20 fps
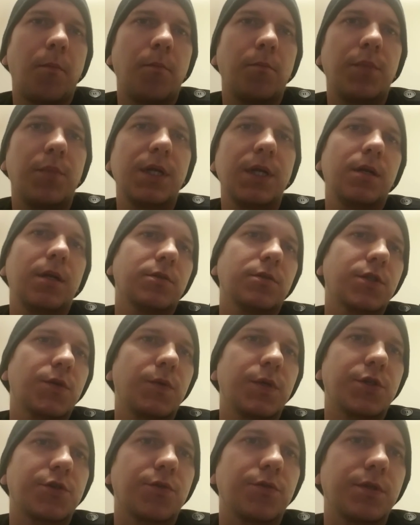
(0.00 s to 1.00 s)
But it also
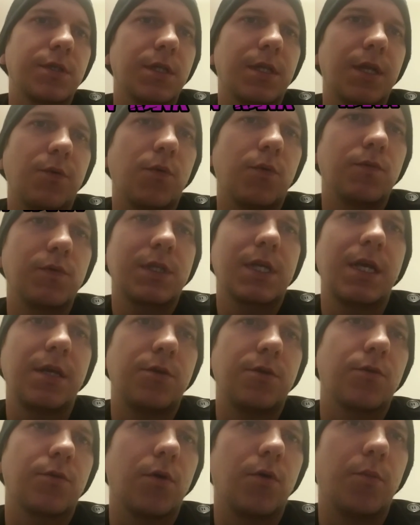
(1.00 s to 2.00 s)
ensures that they won't take
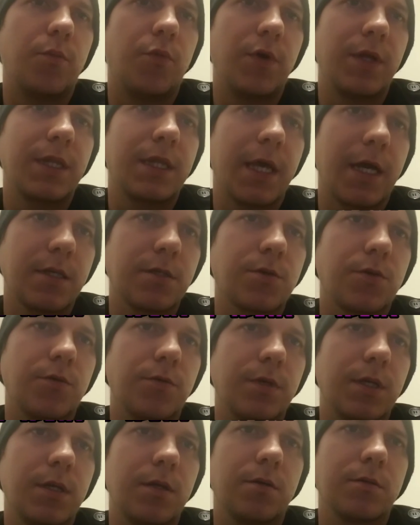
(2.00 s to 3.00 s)
your goal point that
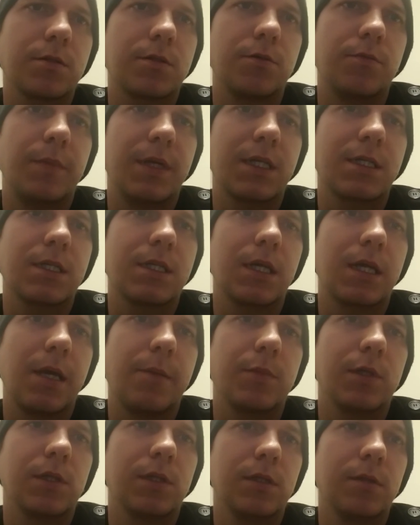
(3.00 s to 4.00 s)
turn. It also makes the
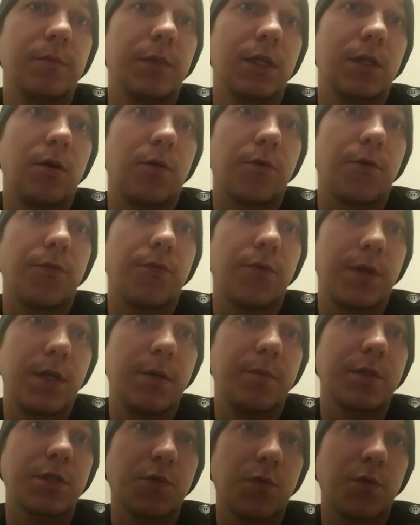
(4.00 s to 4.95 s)
game a little bit longer for them as